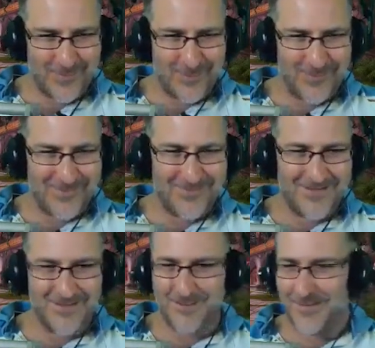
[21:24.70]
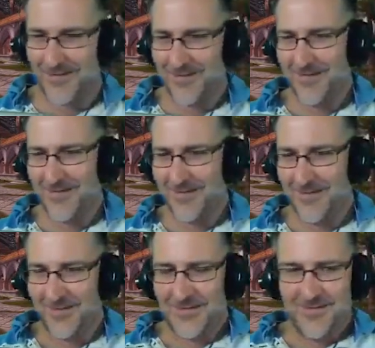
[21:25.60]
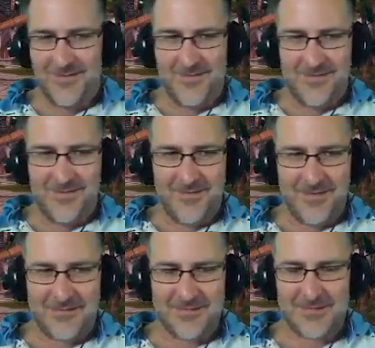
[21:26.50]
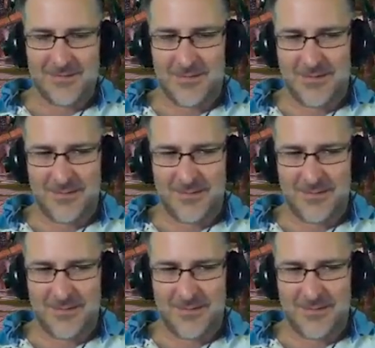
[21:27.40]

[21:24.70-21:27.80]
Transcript: how are you doing? How's X Rika